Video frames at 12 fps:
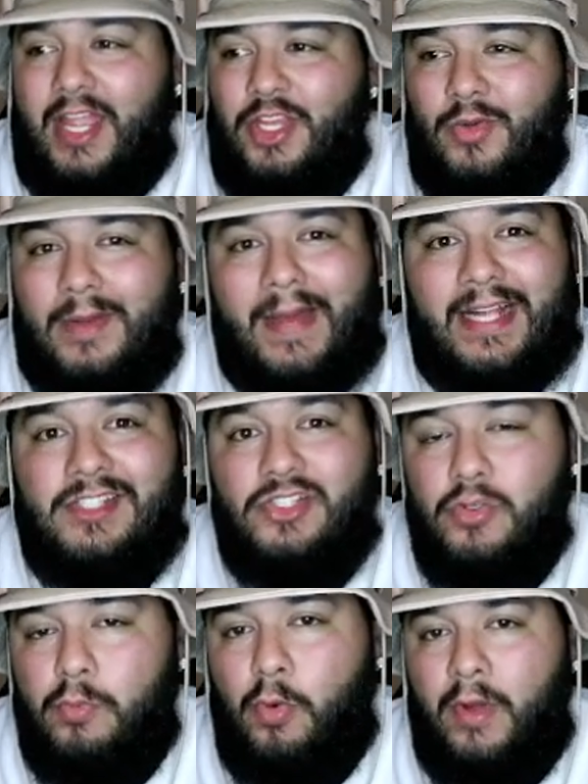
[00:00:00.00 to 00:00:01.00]
You win by
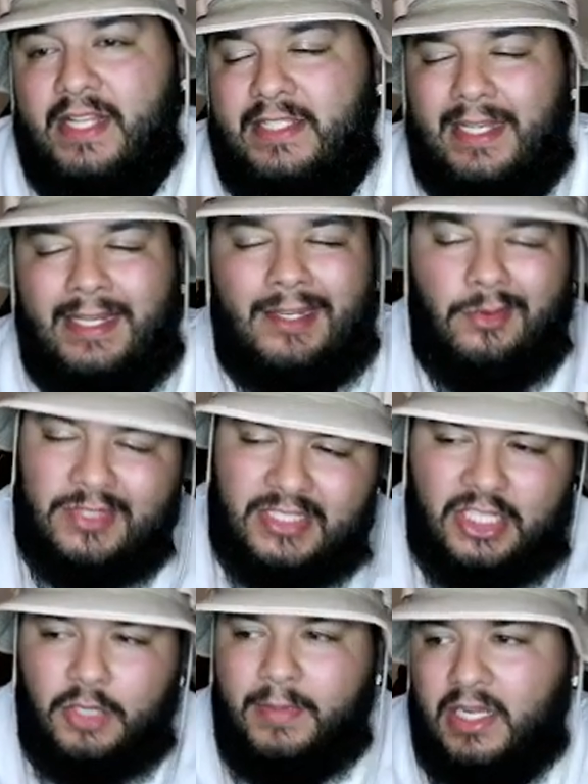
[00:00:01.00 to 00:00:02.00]
2 points, and it was a
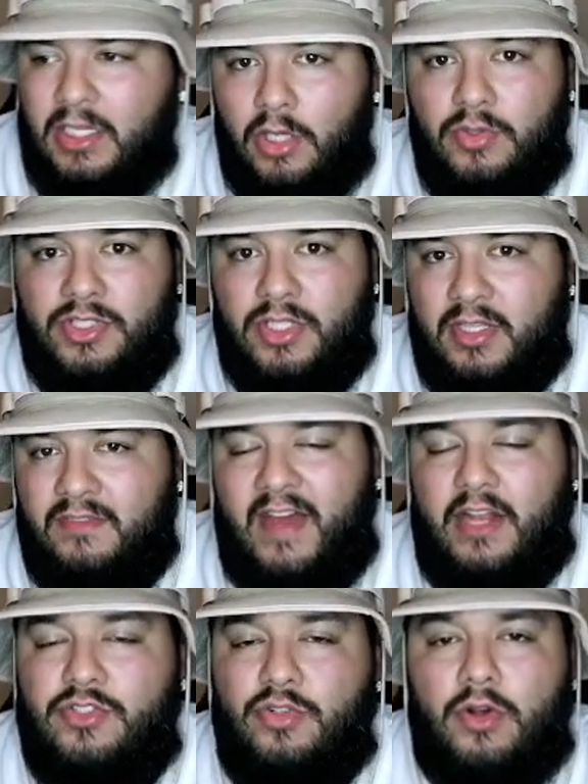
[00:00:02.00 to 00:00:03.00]
little bit closer, the
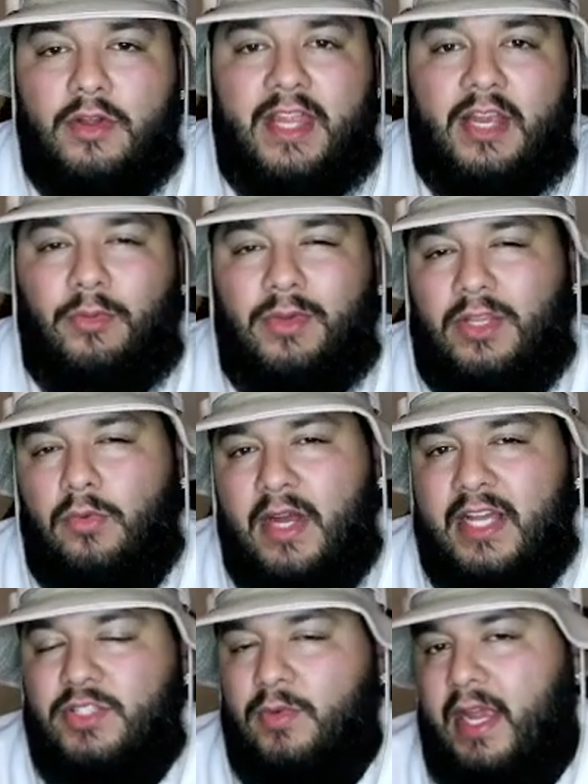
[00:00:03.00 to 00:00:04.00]
final score, than it really was, right?